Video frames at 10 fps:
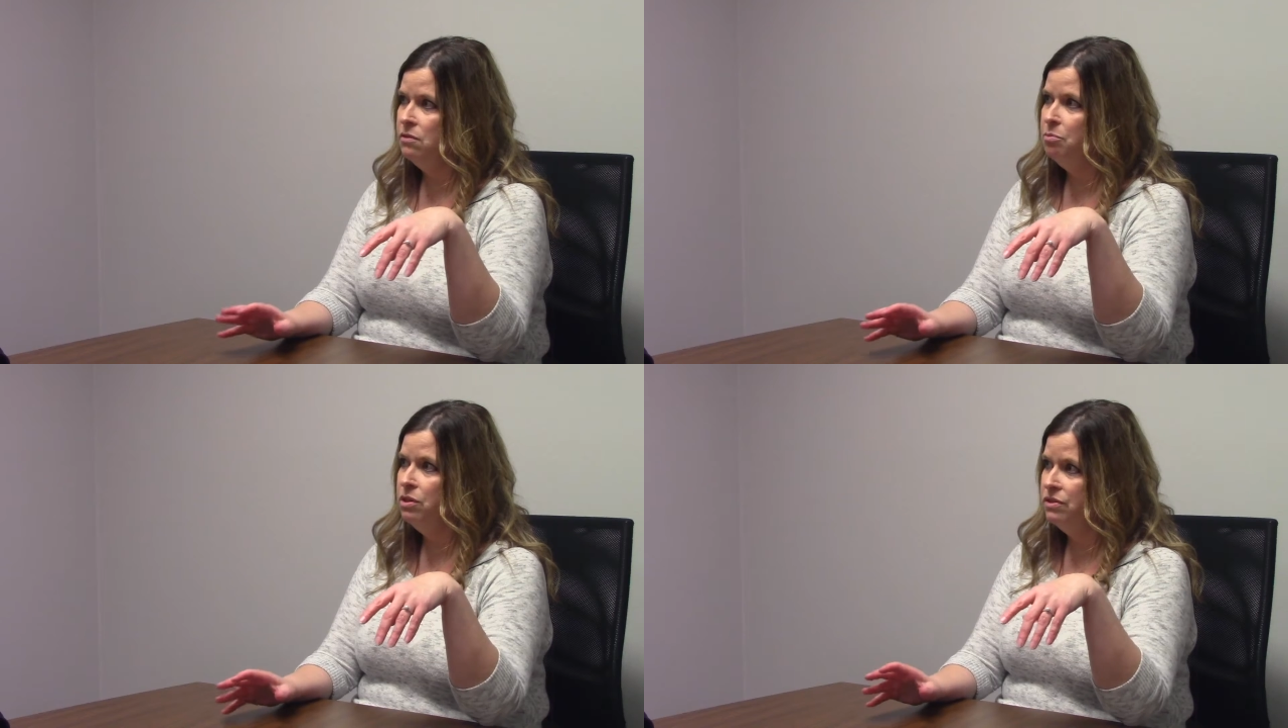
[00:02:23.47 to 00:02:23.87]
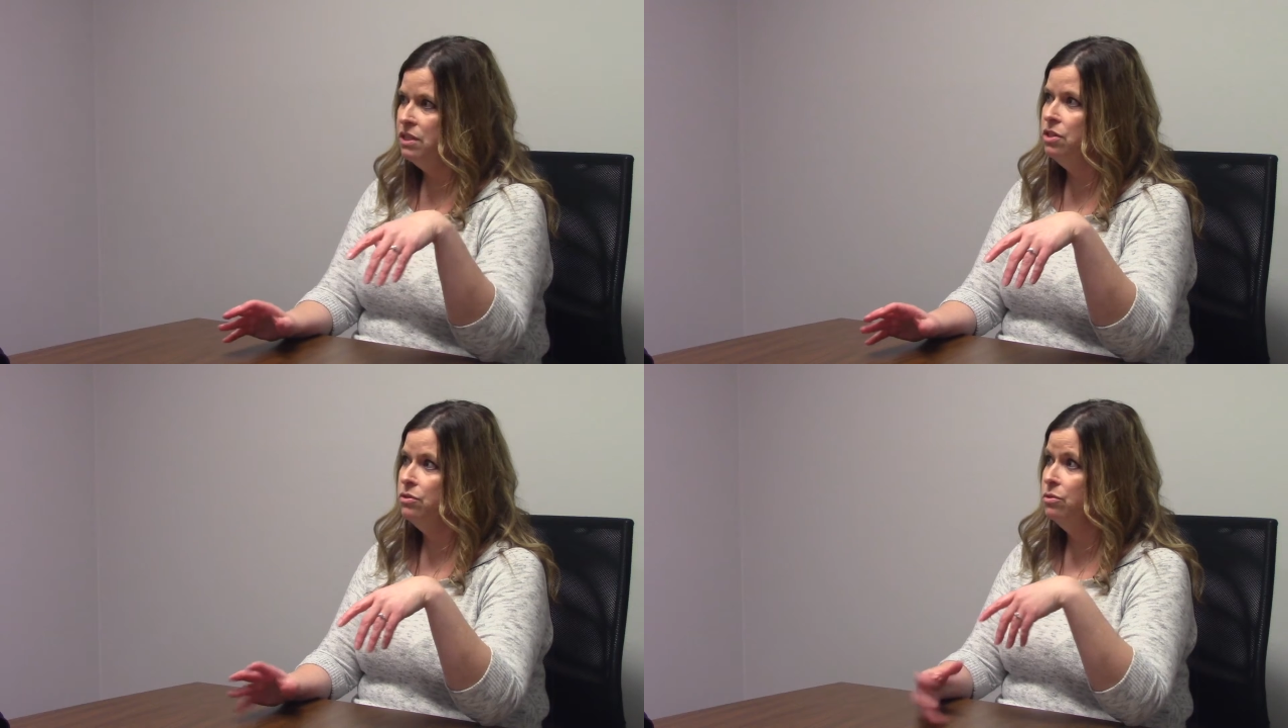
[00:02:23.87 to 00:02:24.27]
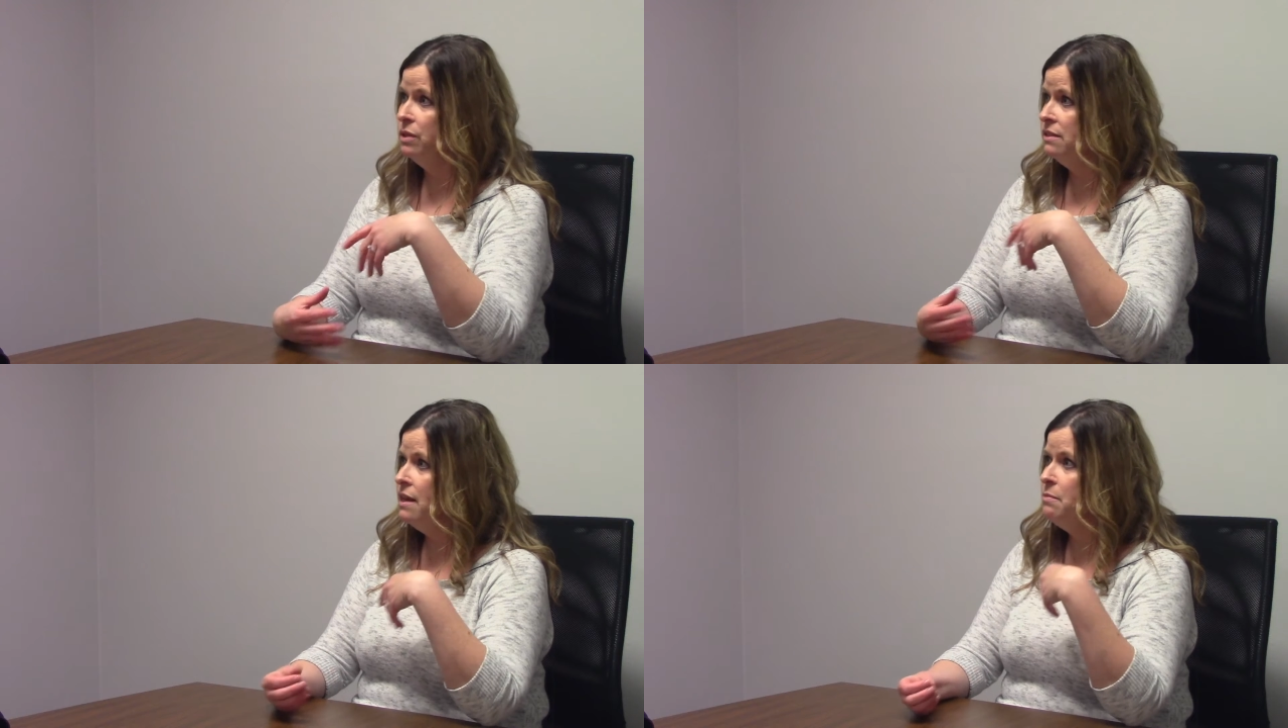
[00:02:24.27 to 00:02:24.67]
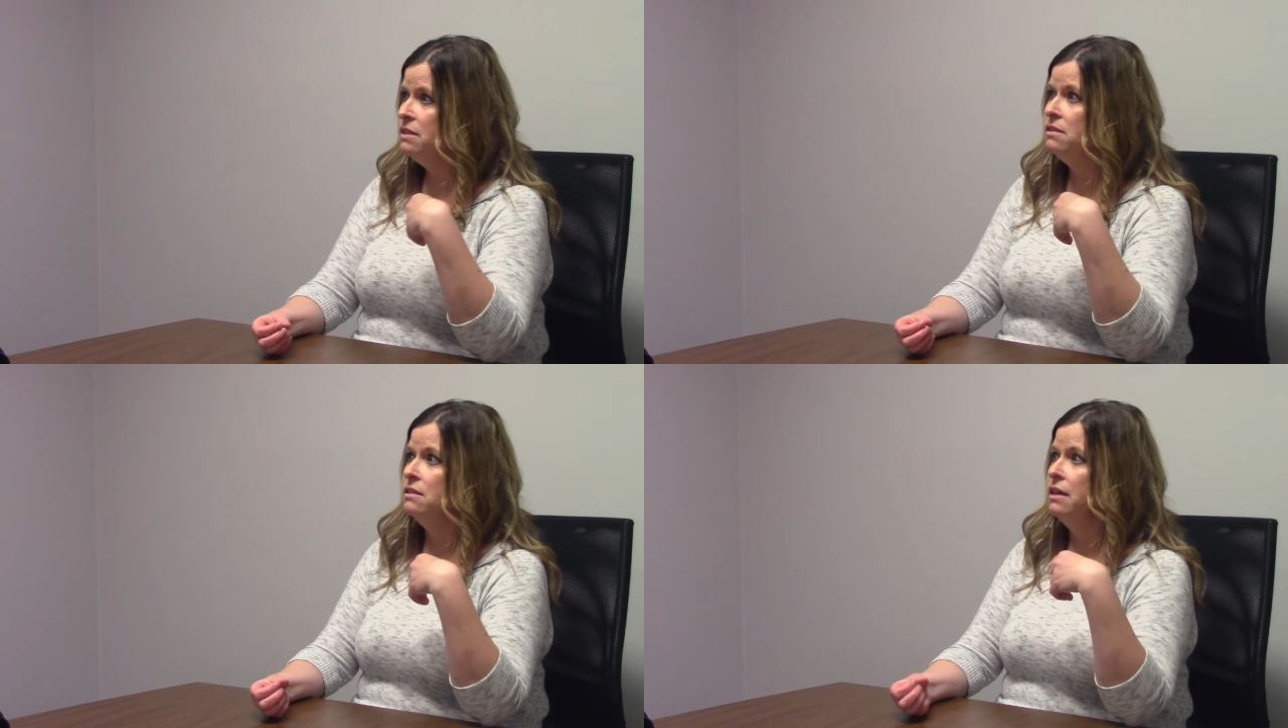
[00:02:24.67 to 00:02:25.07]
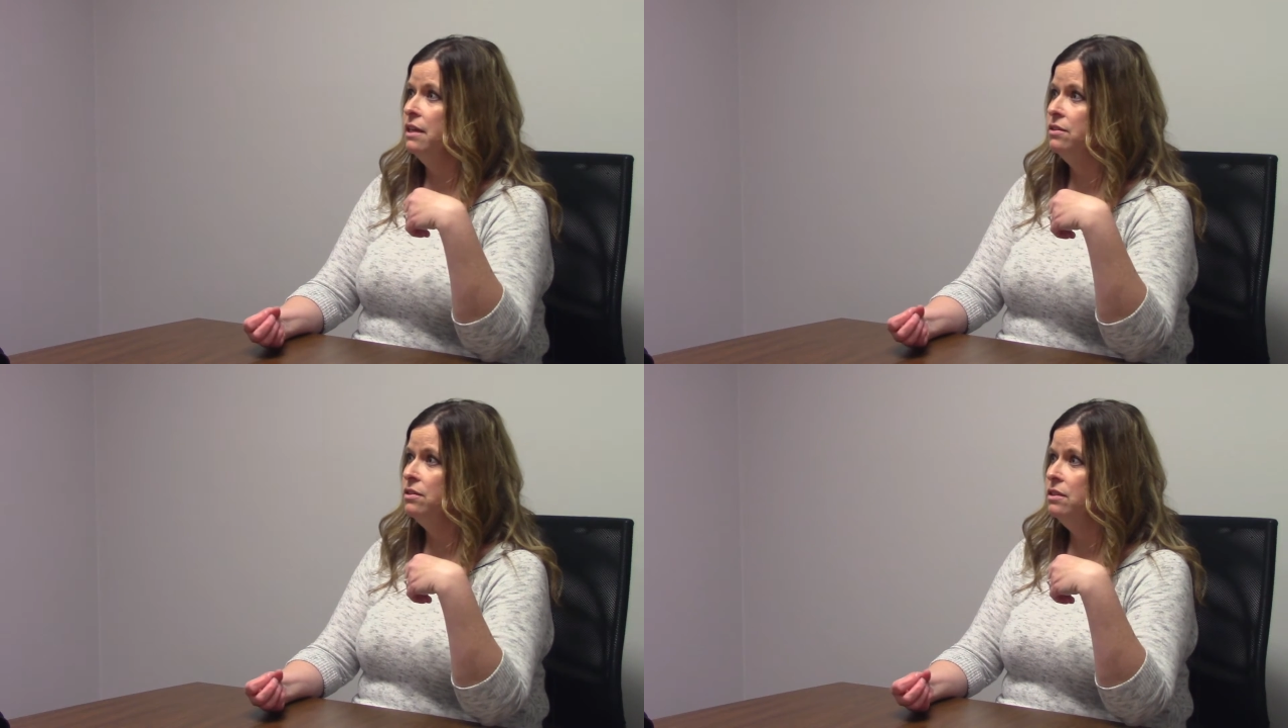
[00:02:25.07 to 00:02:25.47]
person here who examines the
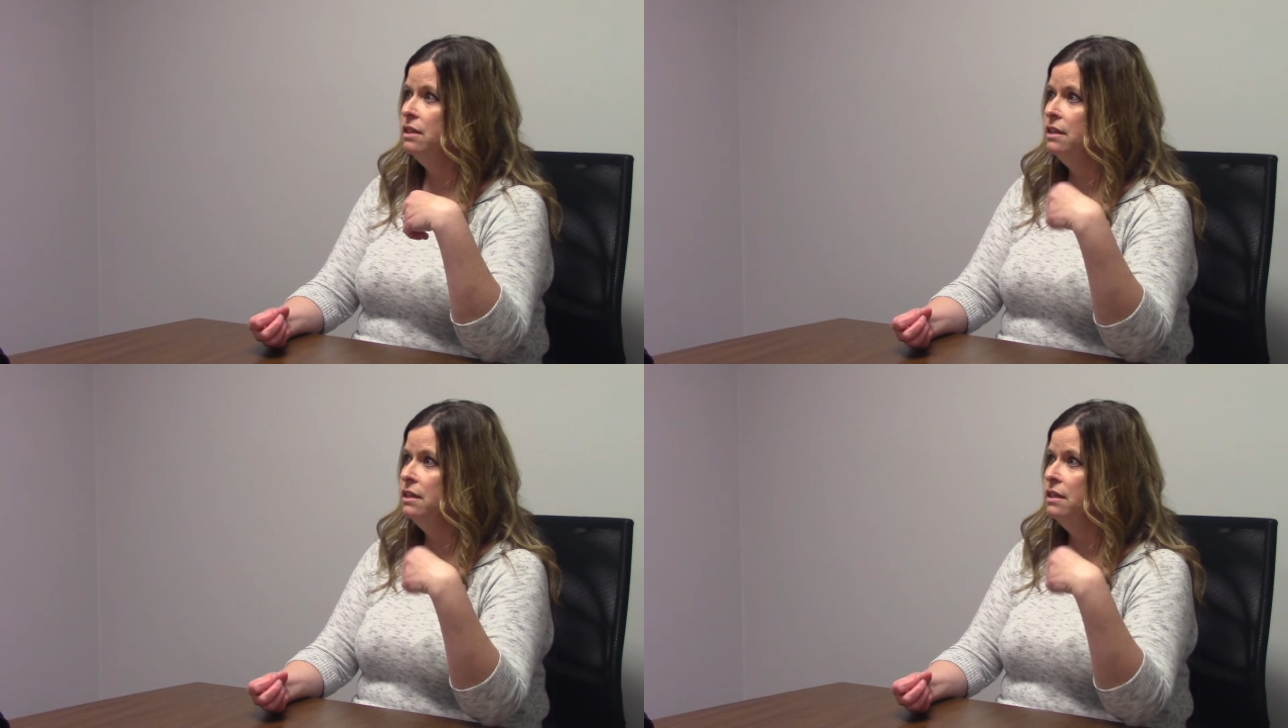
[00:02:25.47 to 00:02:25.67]
title